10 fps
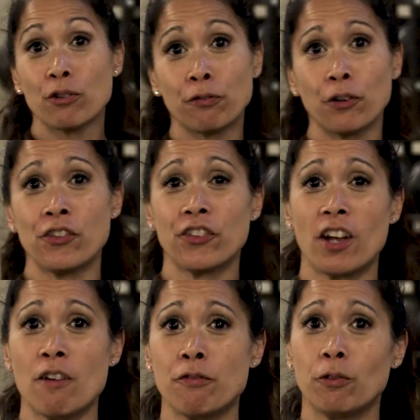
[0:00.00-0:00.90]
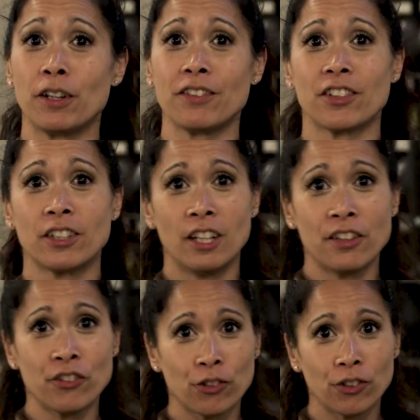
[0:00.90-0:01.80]
First off, what is a
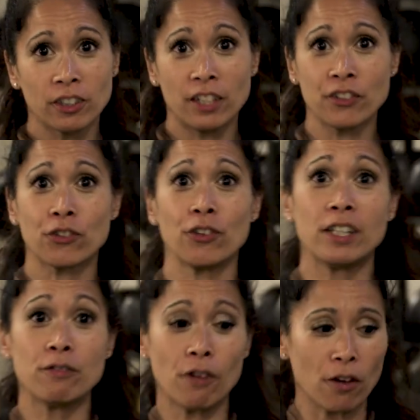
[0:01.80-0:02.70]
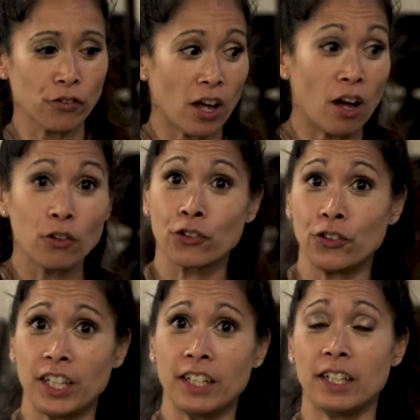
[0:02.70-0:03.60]
cluster? Cluster involves
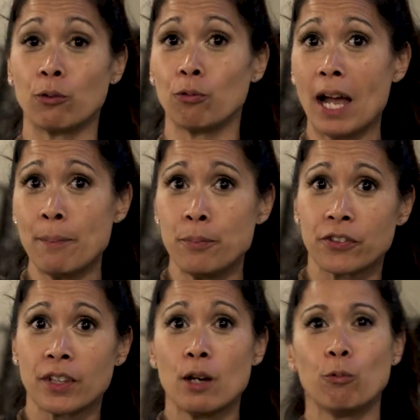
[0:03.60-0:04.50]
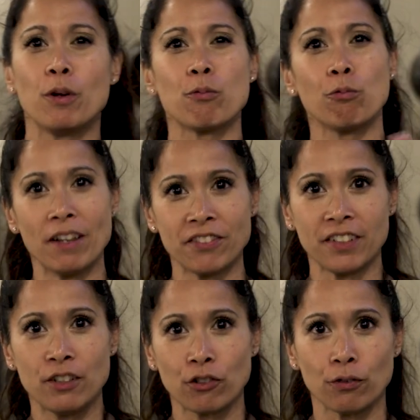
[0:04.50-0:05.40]
alternating reps with rest
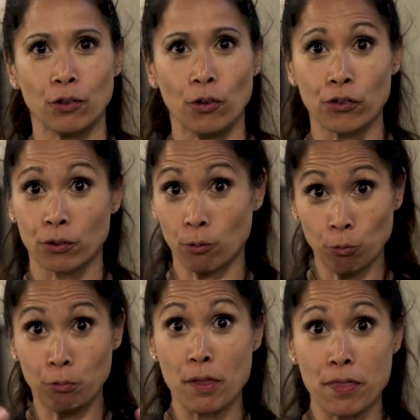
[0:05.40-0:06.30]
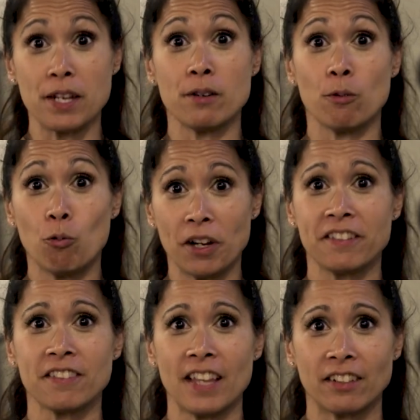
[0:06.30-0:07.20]
intervals within one
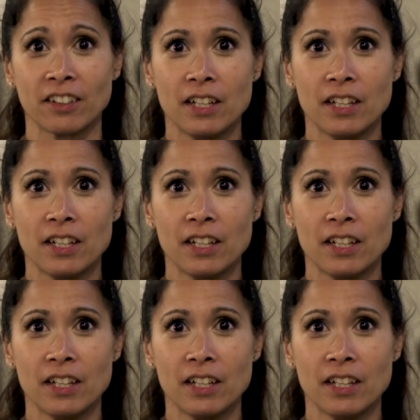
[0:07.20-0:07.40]
set.